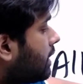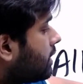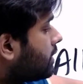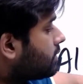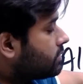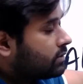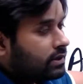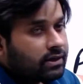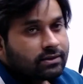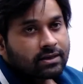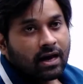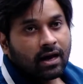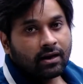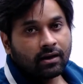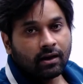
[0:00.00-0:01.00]
these
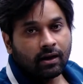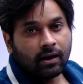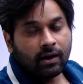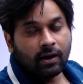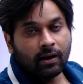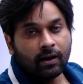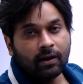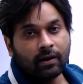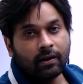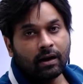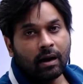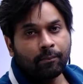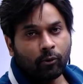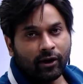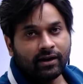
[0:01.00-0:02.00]
are
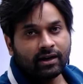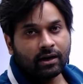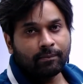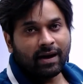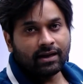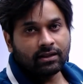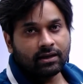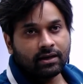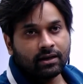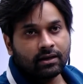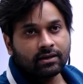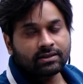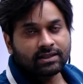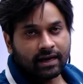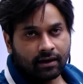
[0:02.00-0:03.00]
appointed by
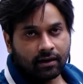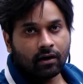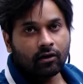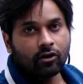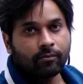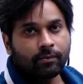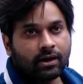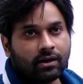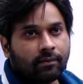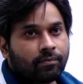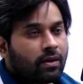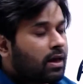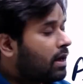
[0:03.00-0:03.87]
the central government,